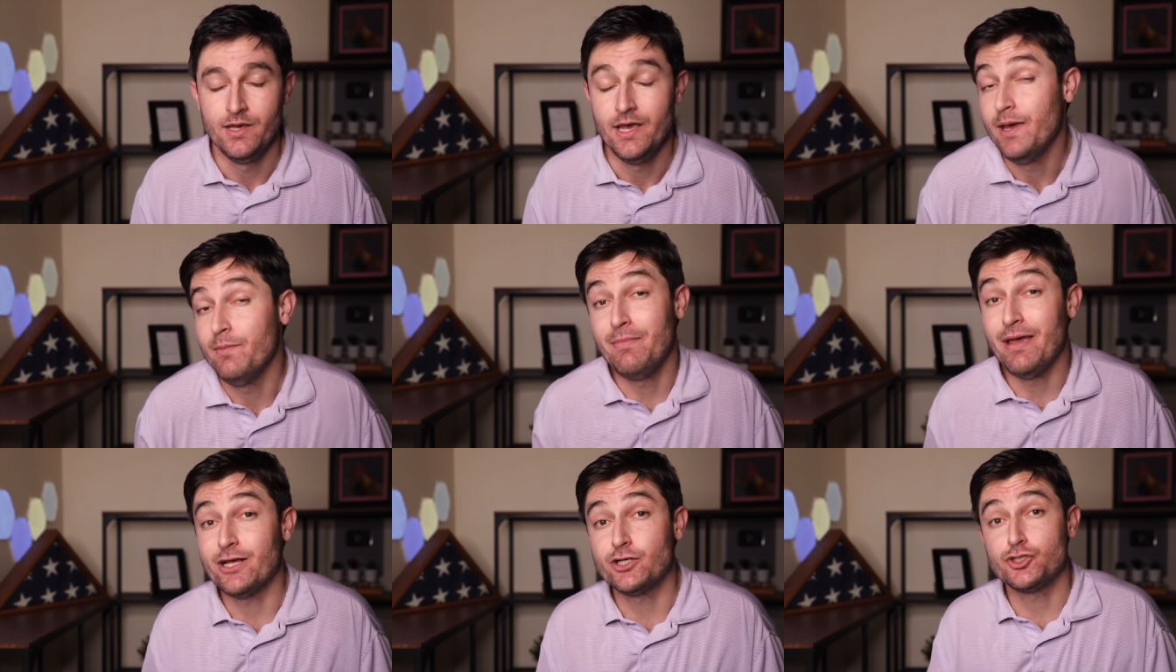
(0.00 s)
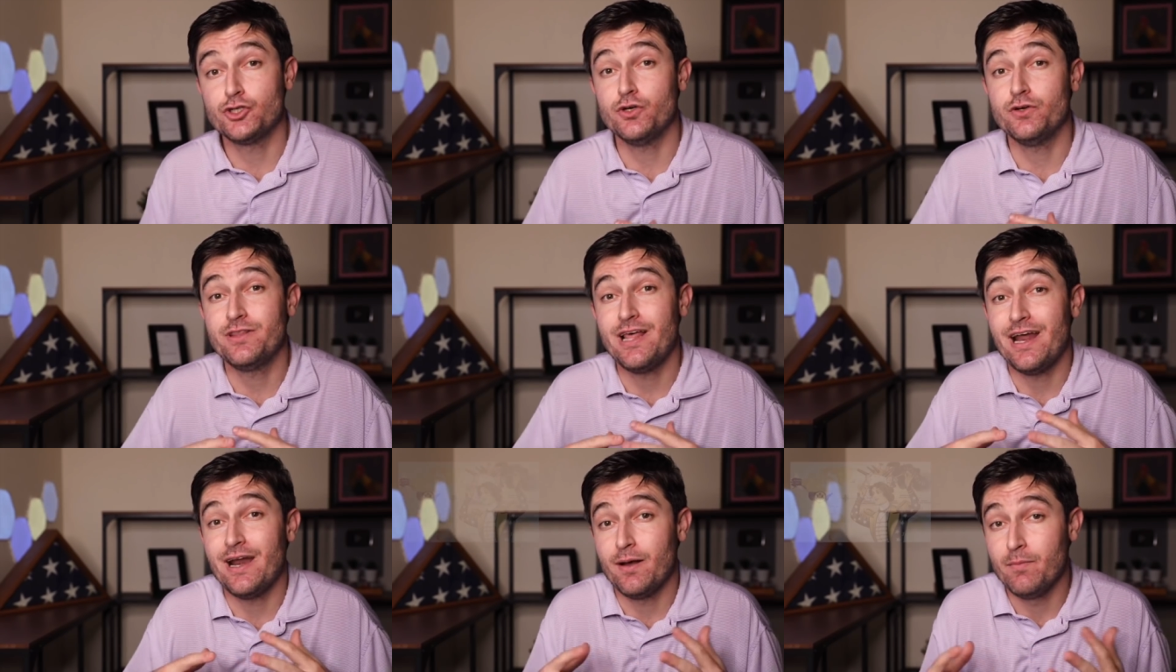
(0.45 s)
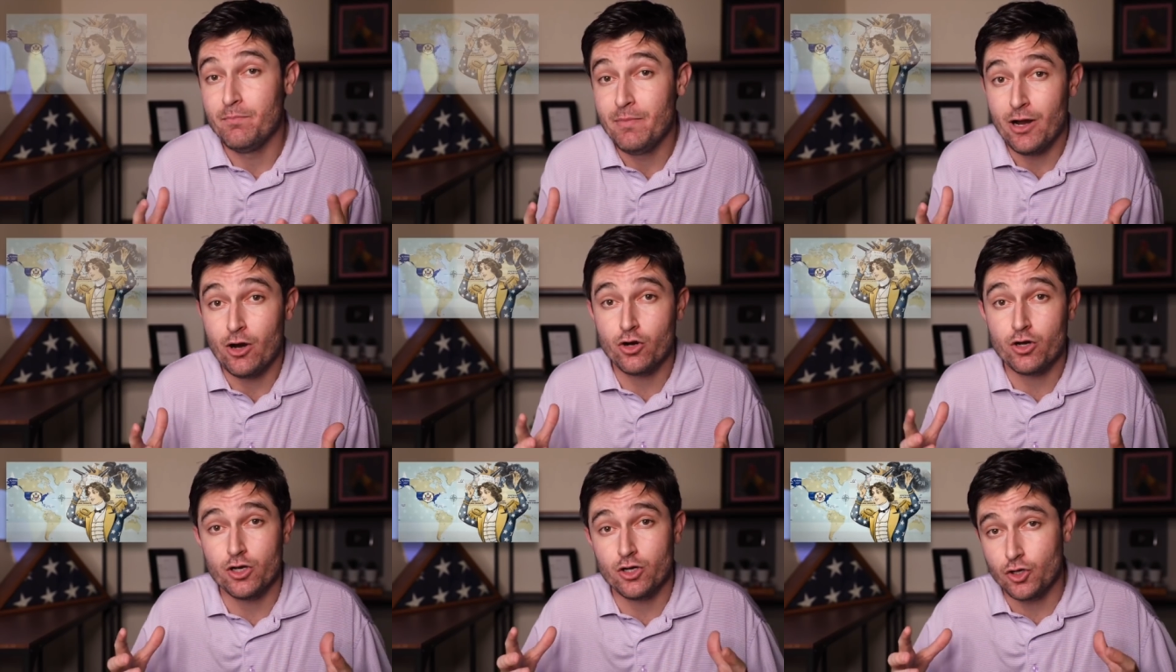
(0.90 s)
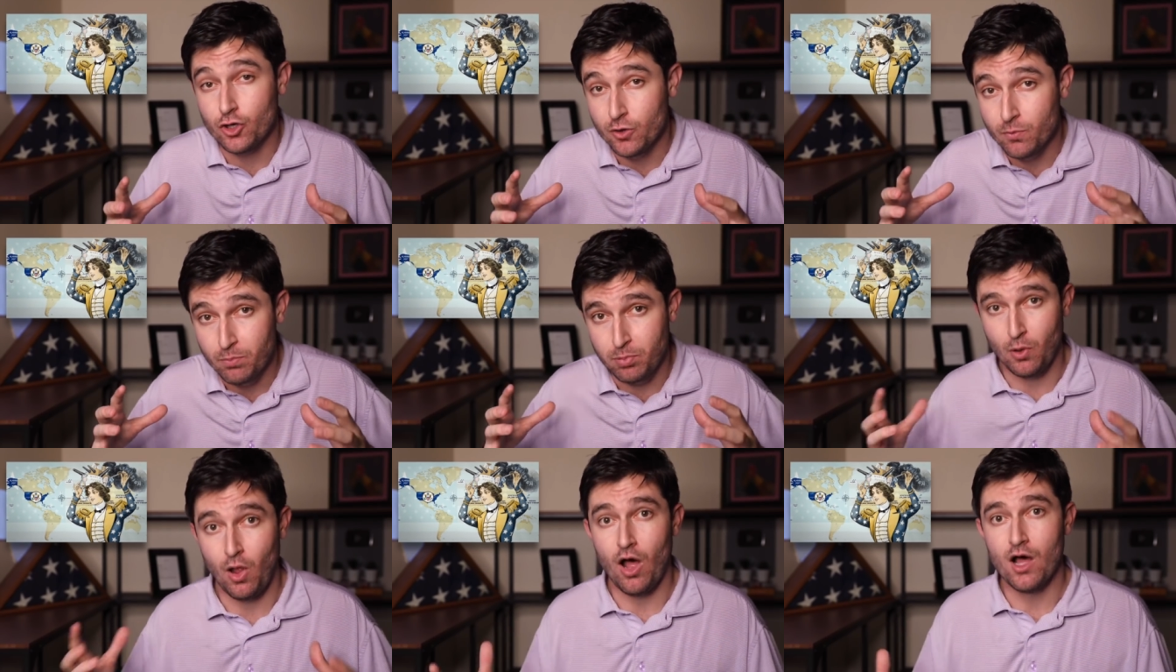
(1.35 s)
and make sure that America could
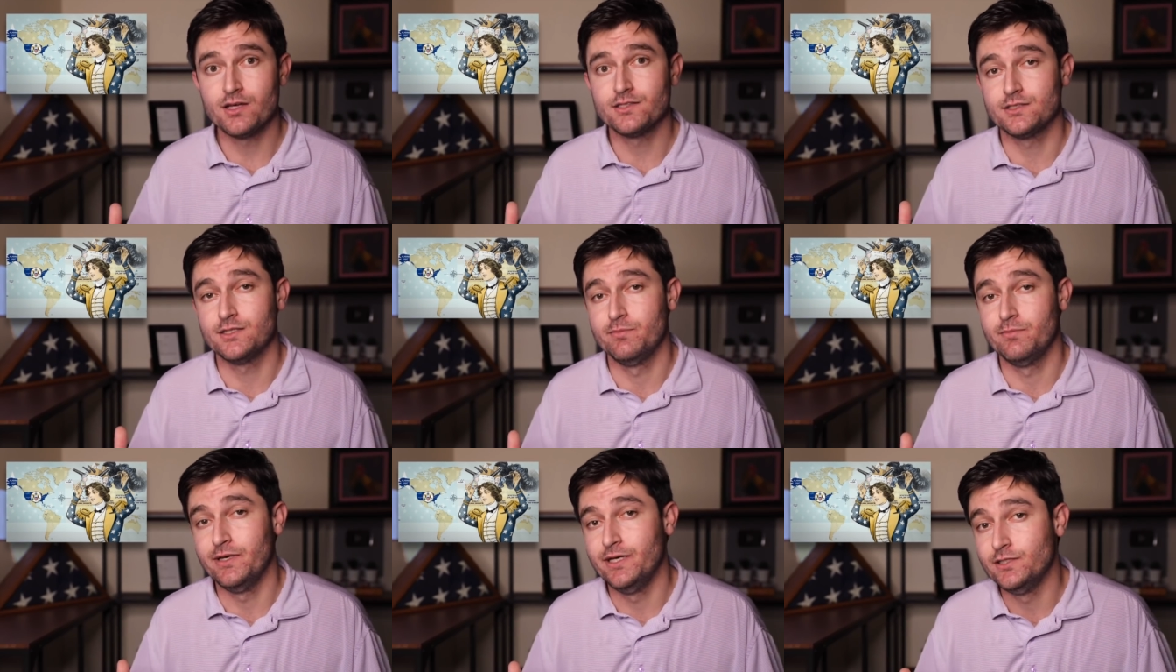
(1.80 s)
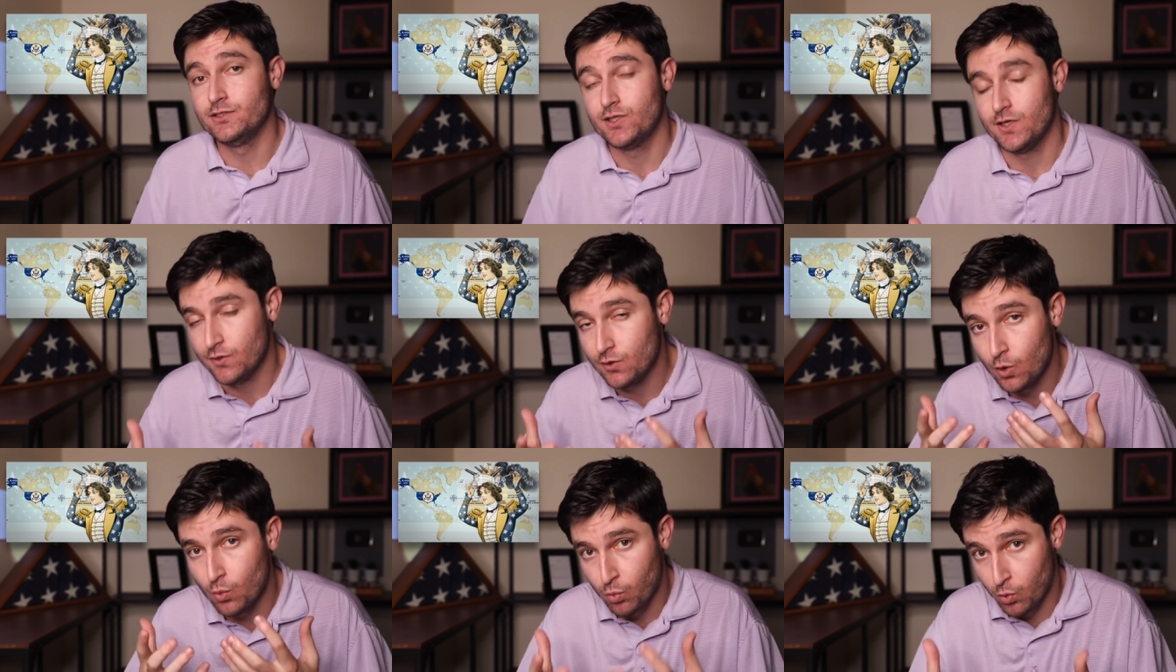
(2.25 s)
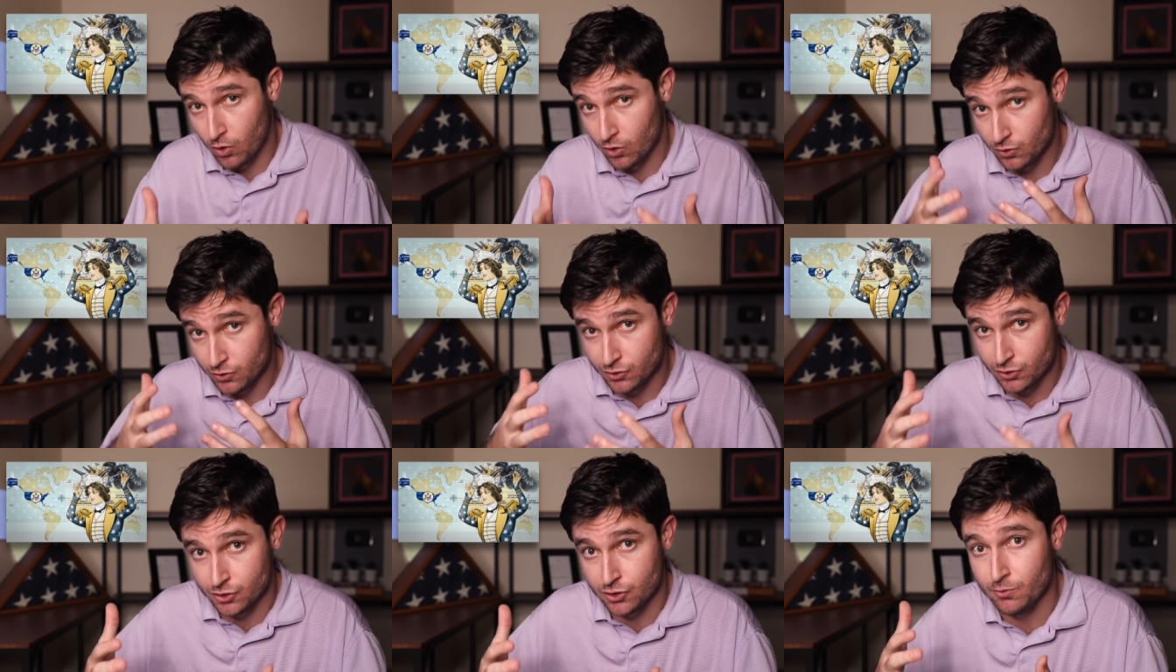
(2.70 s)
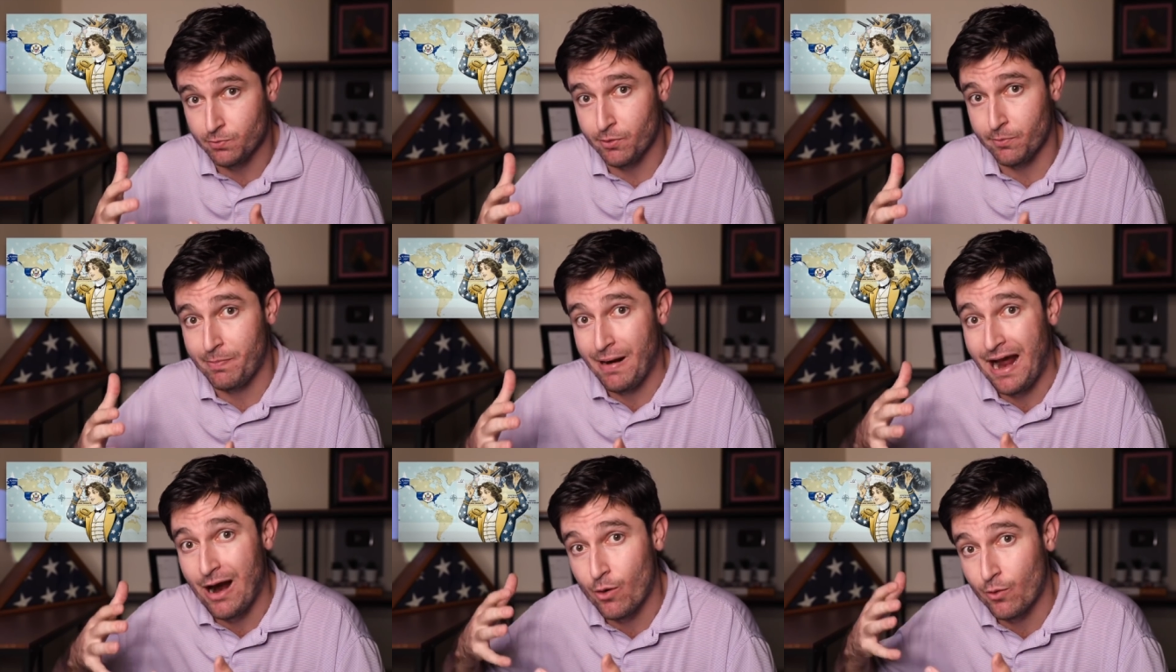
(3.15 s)
blossom into the world
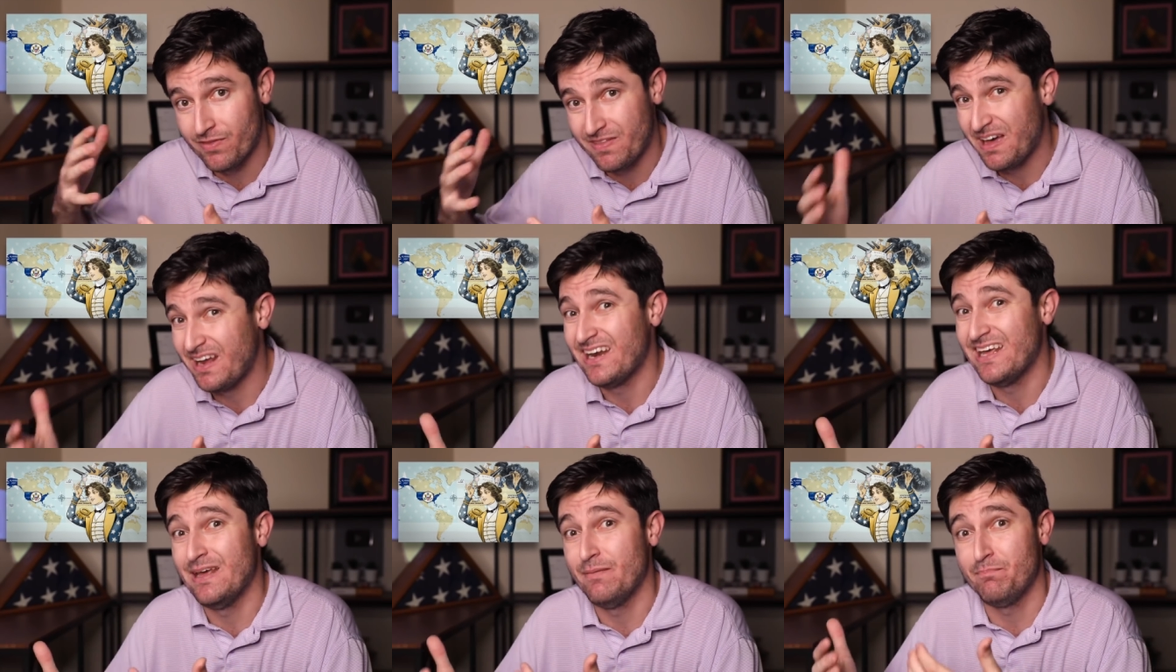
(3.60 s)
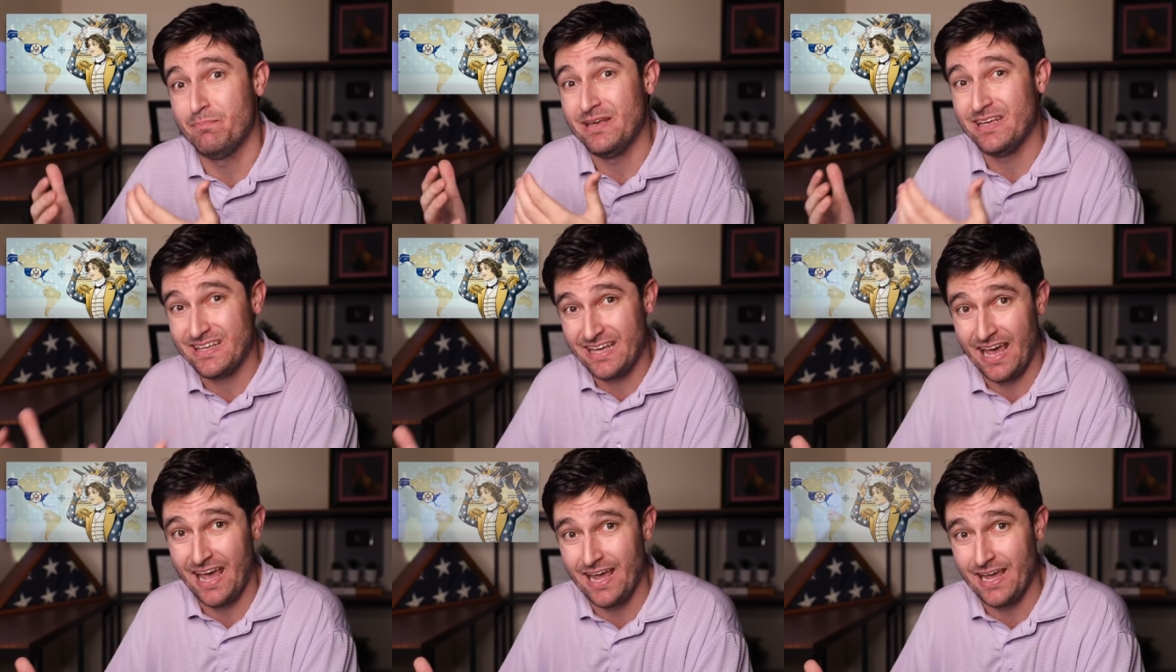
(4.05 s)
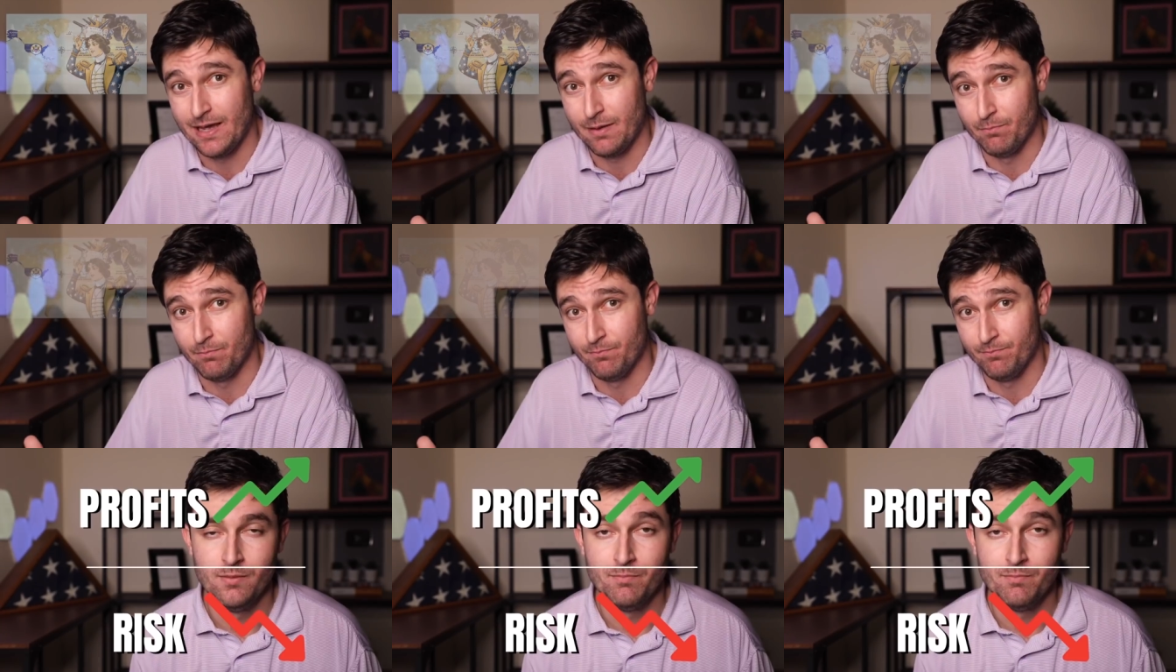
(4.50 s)
superpower that it became